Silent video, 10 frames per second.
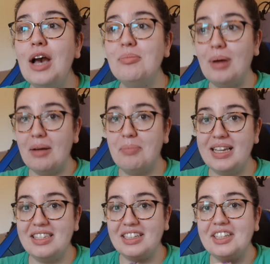But
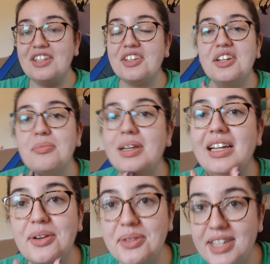basically there's going to be a
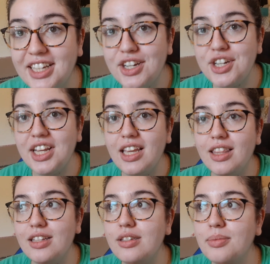little sticker sheet
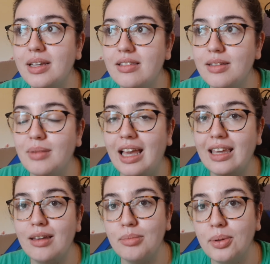that's with some like
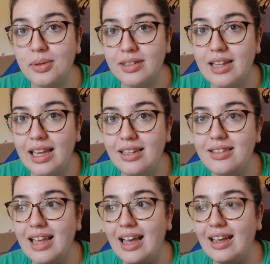important dates
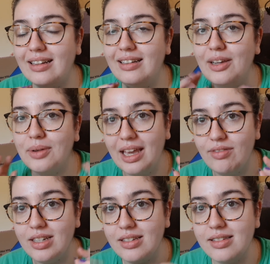and little
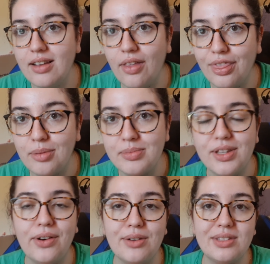Kevin's on them. So
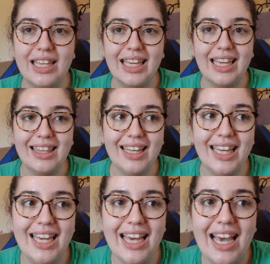I was thinking that
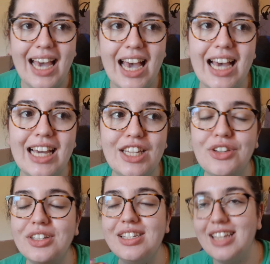you
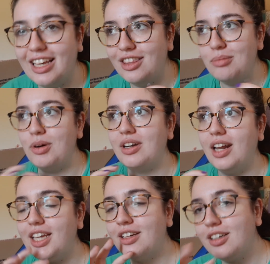could stick them on
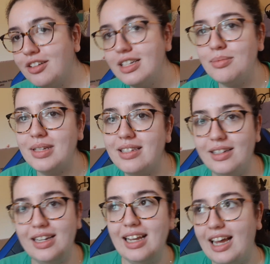like Christmas
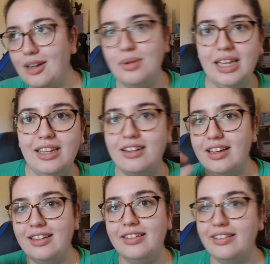and Halloween
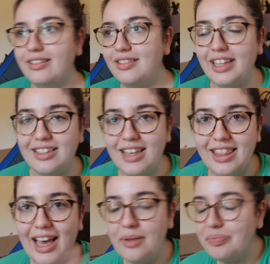and things like
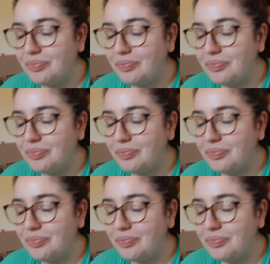that.